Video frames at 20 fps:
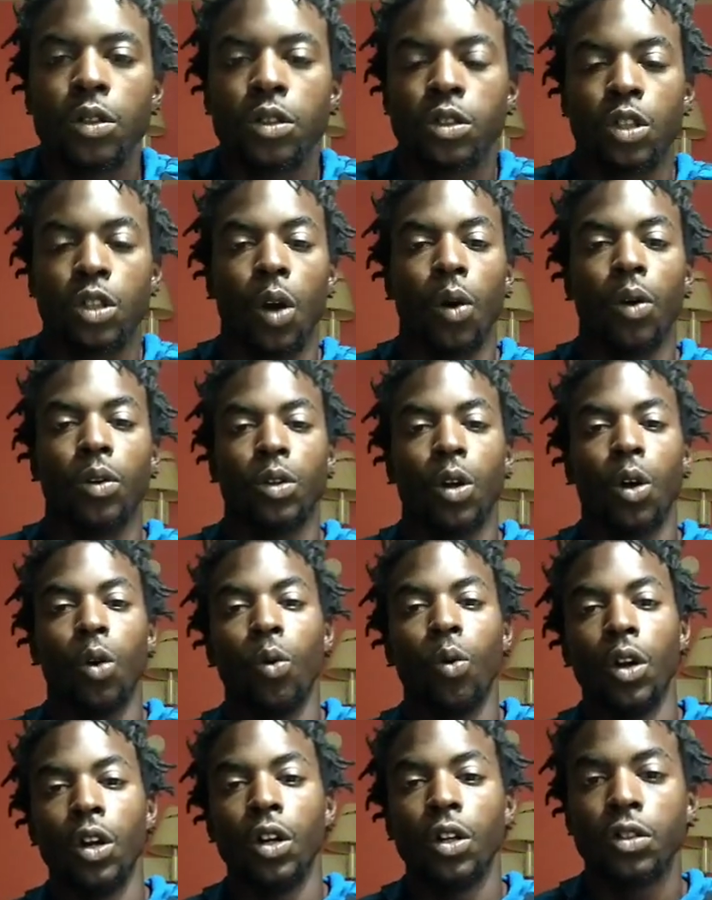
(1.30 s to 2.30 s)
What's going
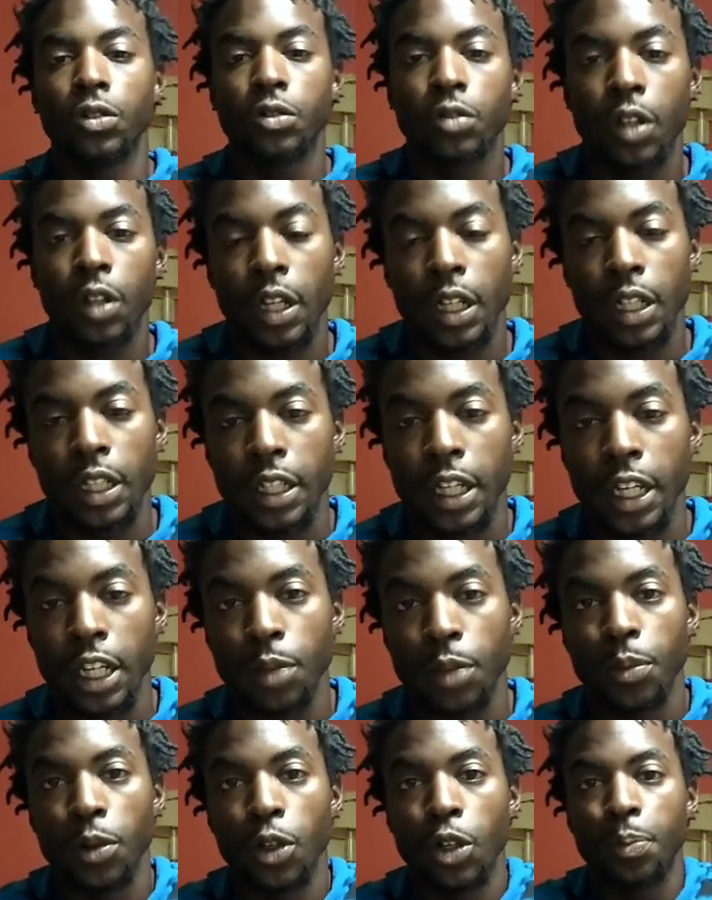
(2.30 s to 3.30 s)
on, world?
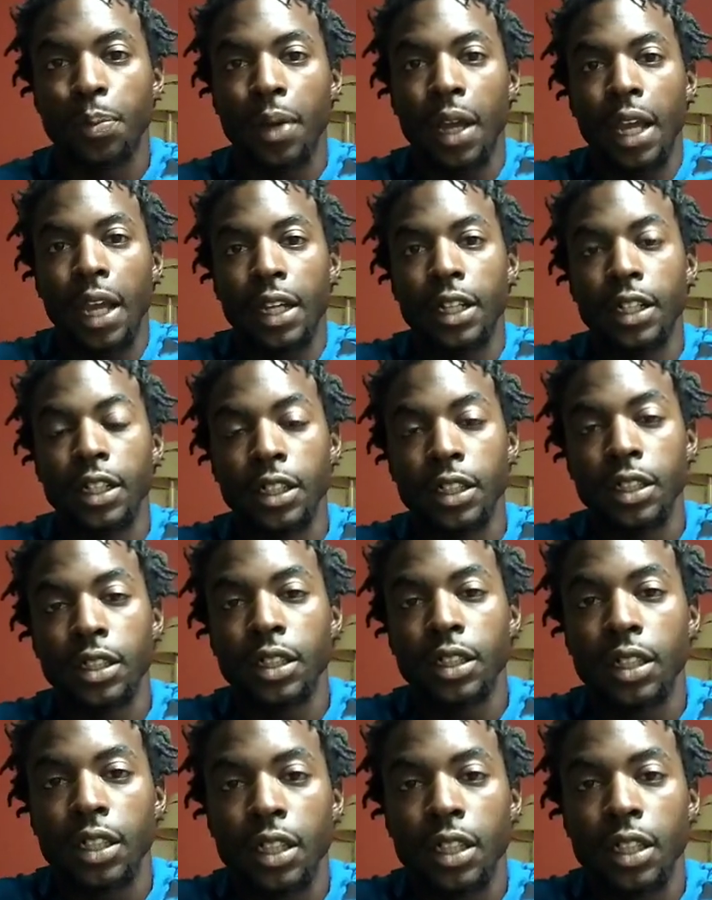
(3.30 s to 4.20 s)
King Book Bag here.